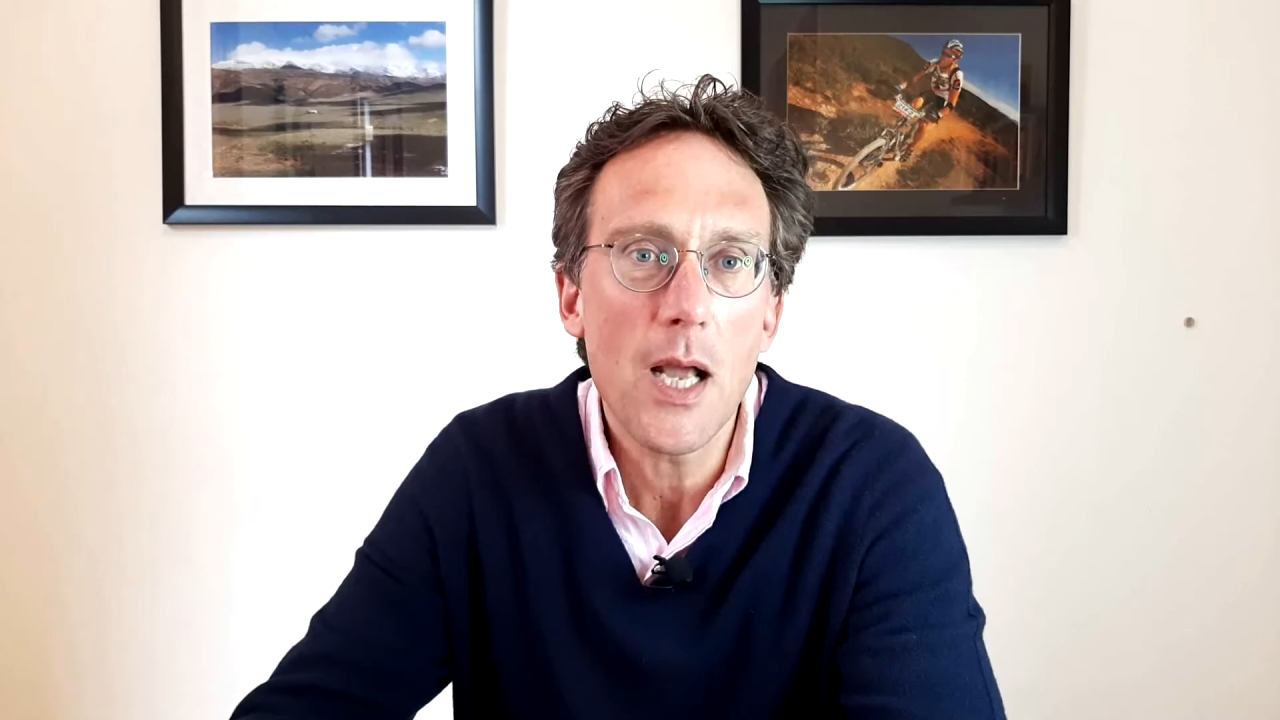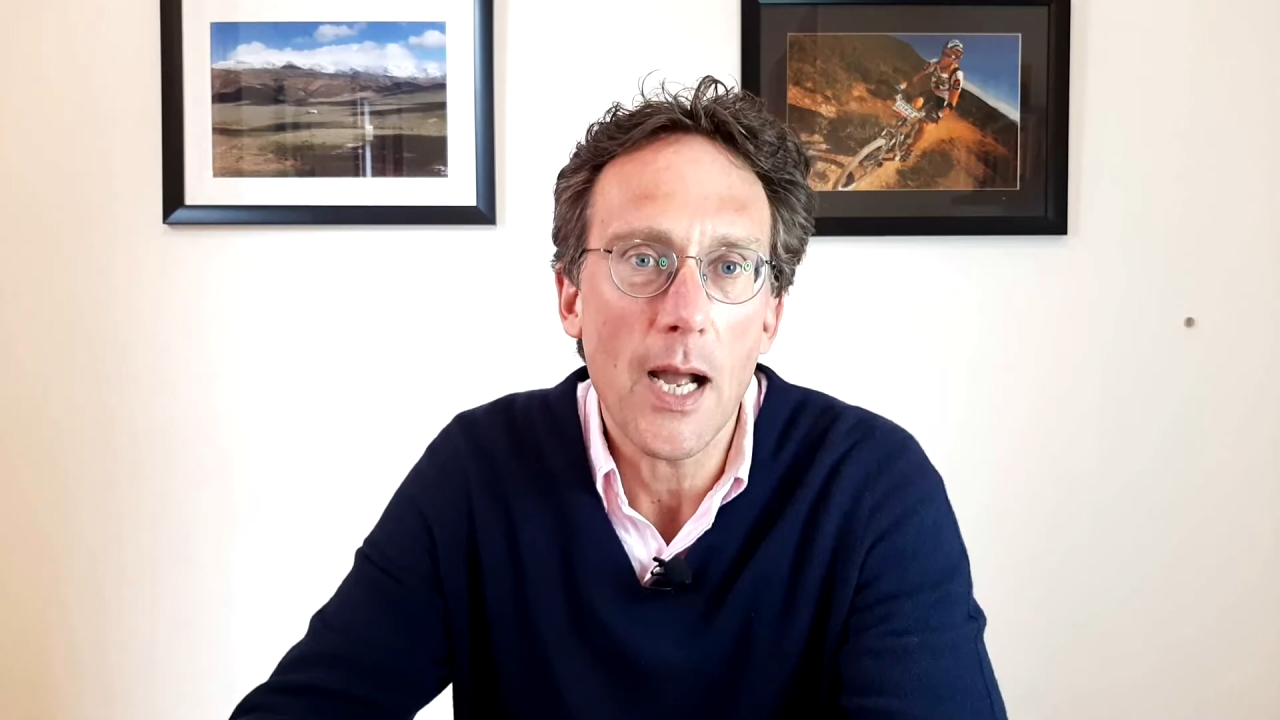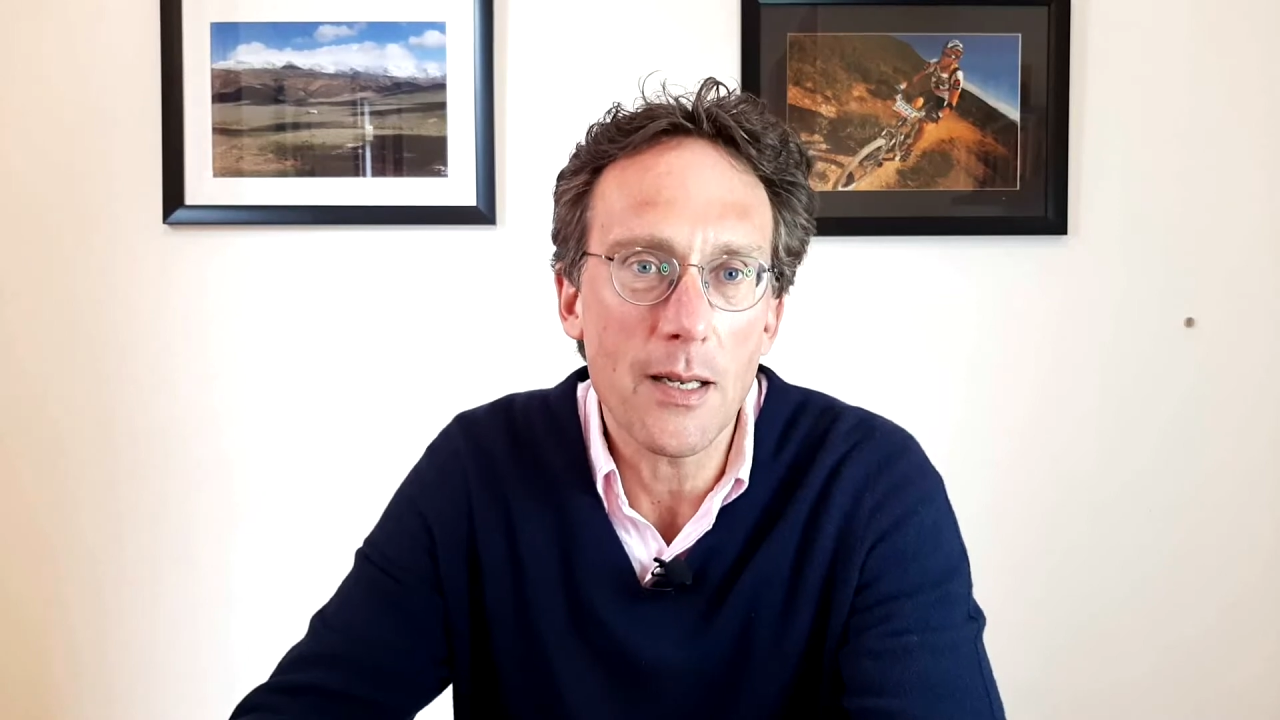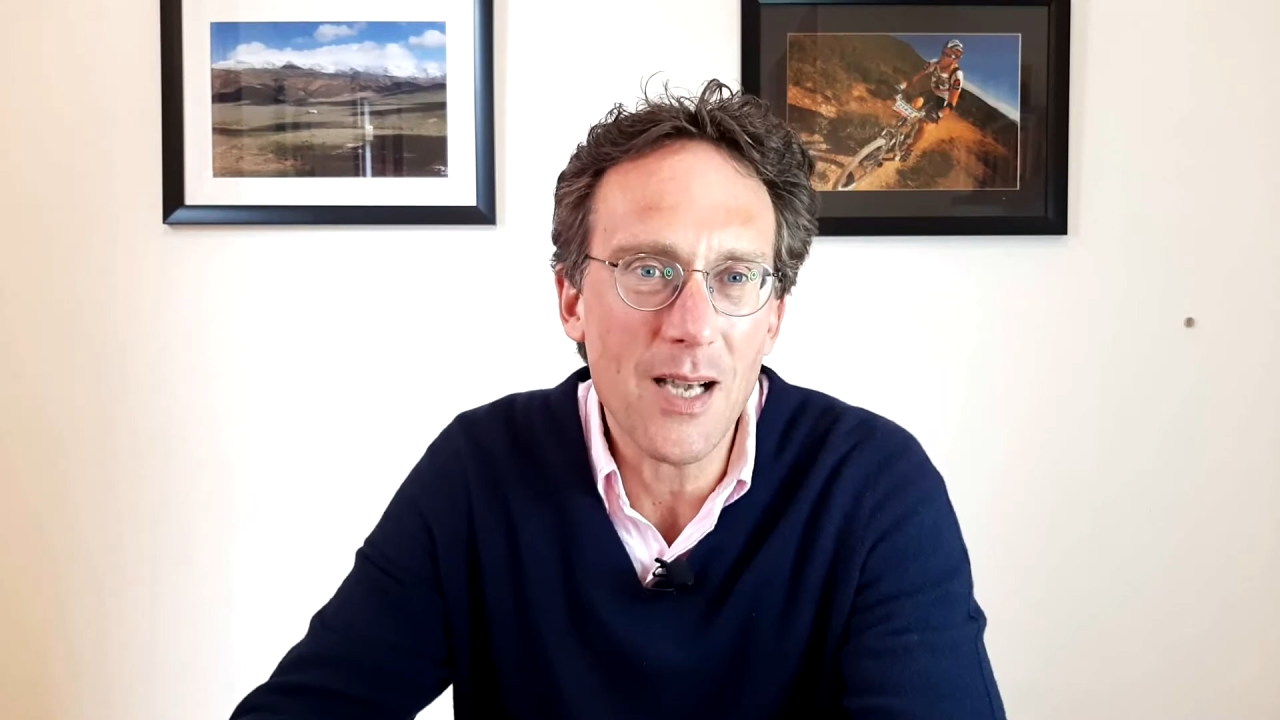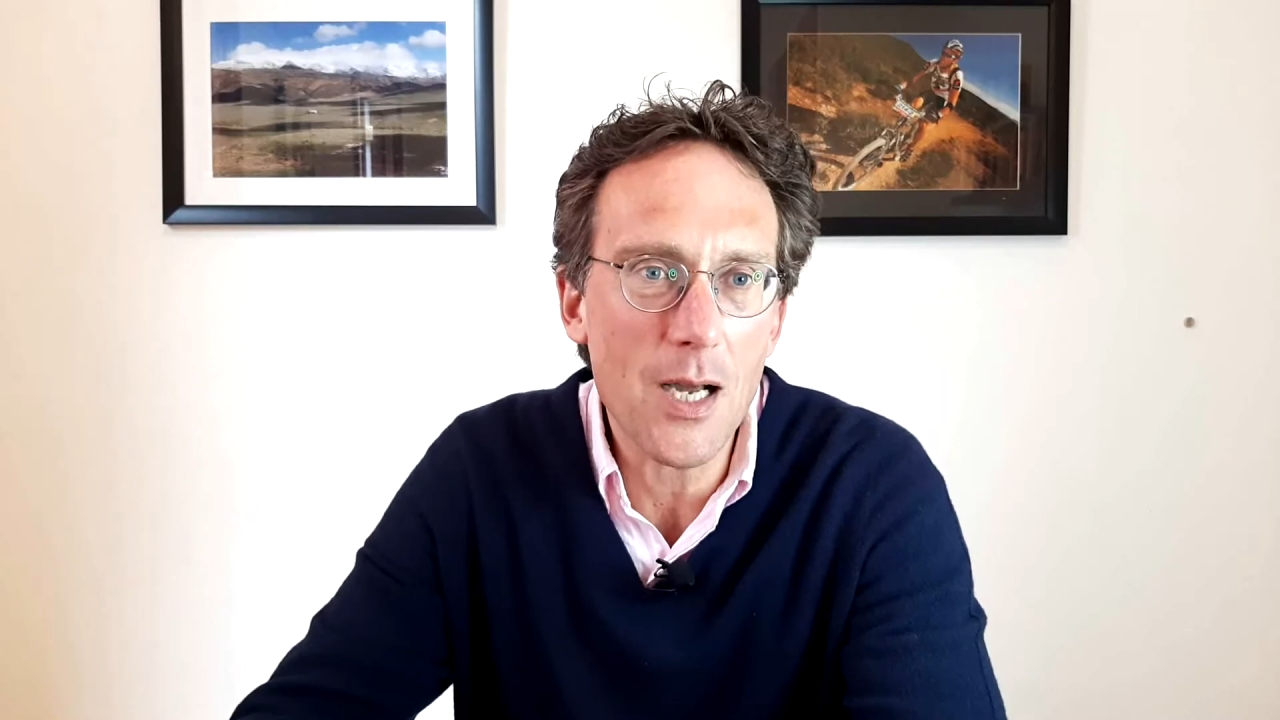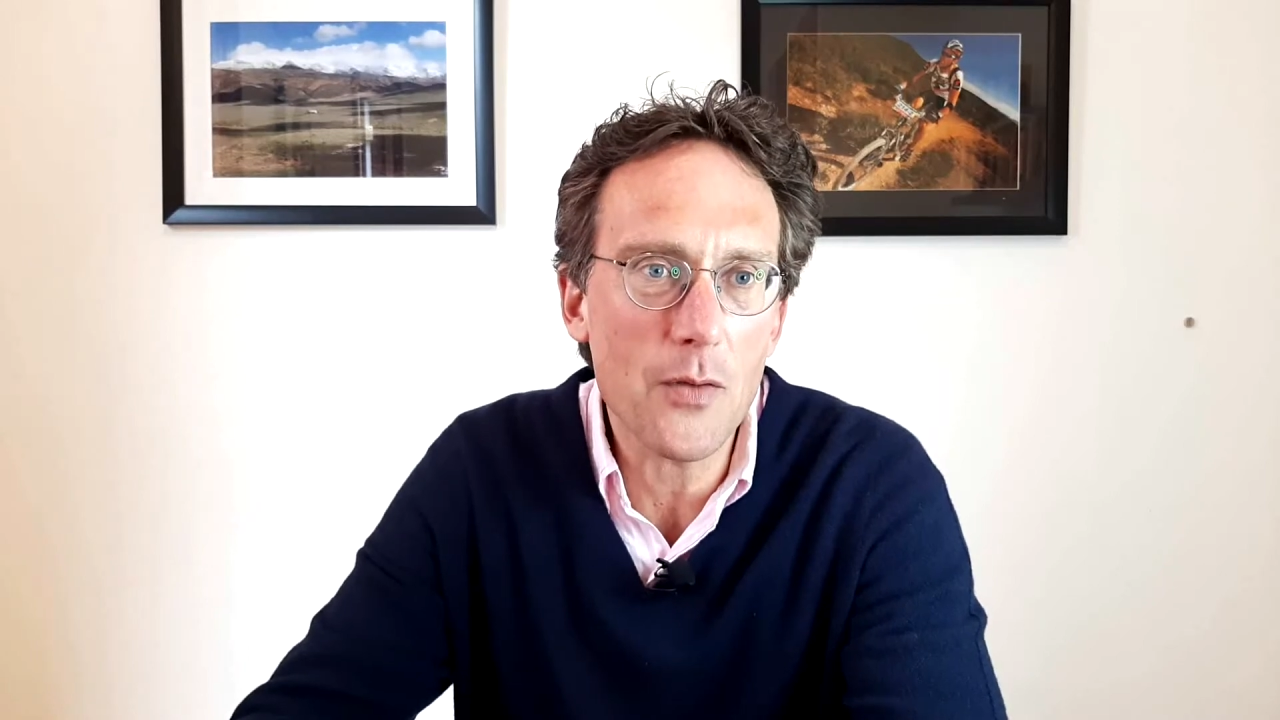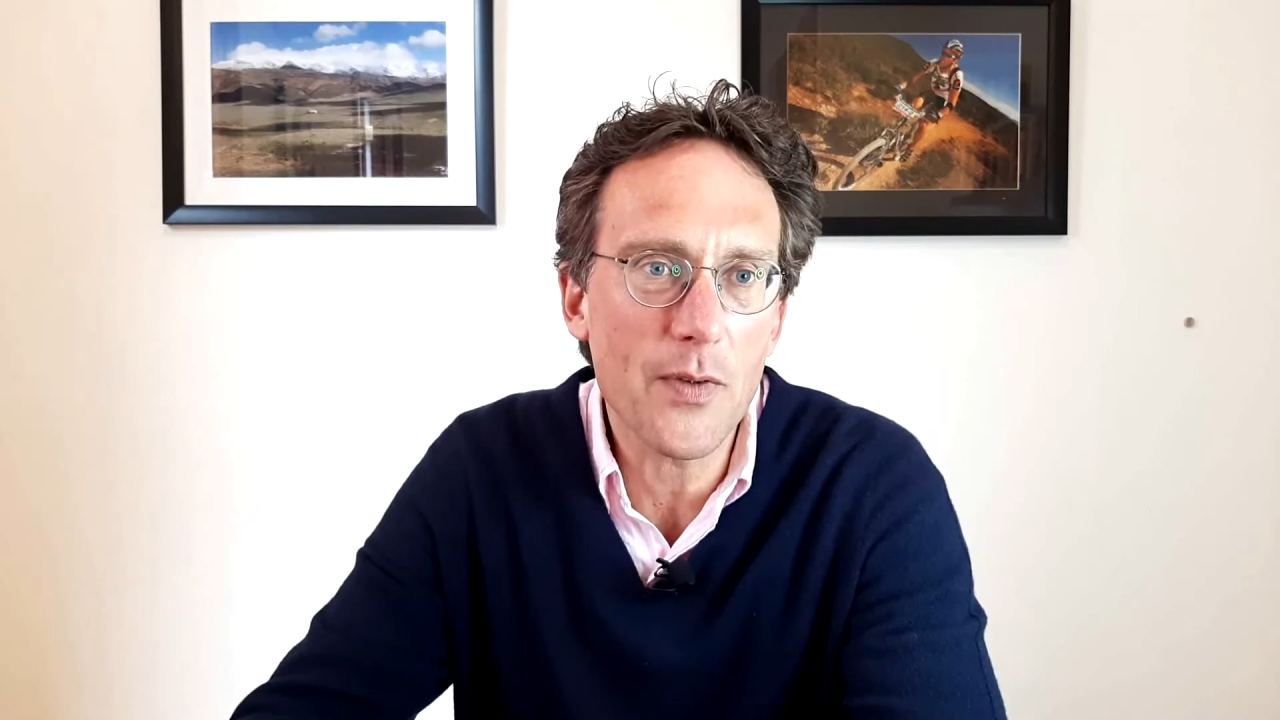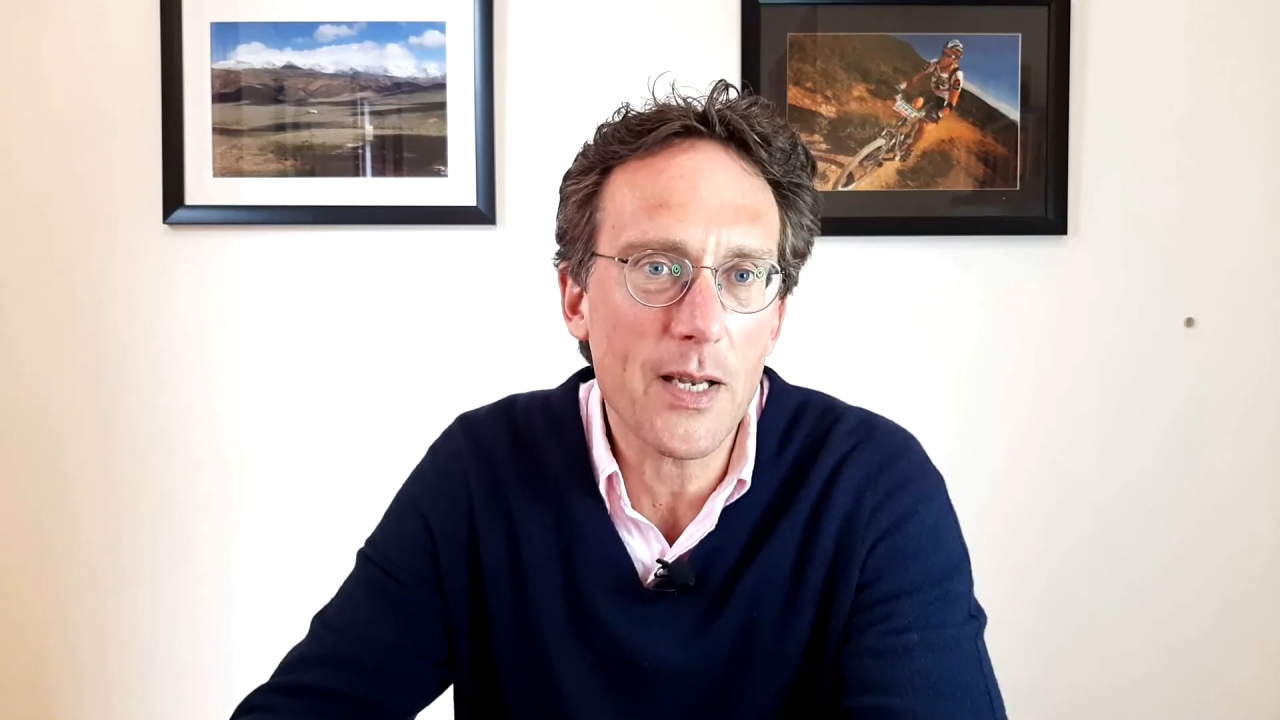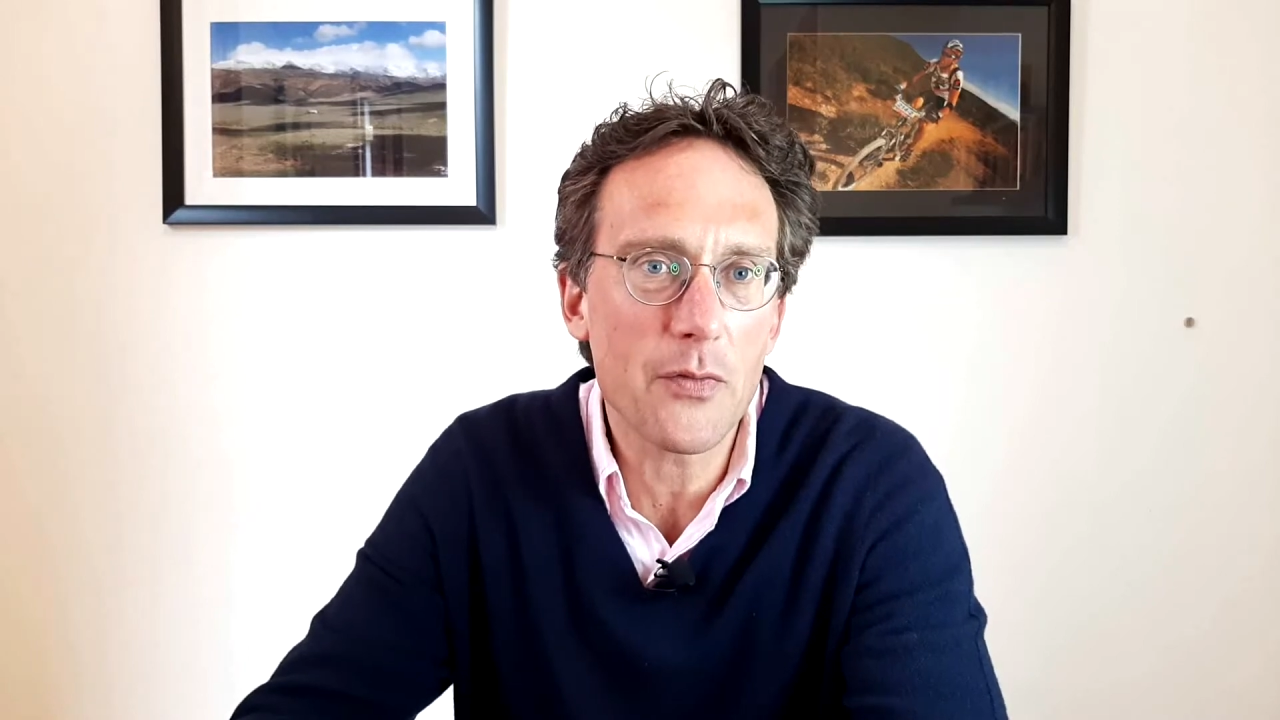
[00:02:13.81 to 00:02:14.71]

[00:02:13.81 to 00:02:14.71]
and kind of get a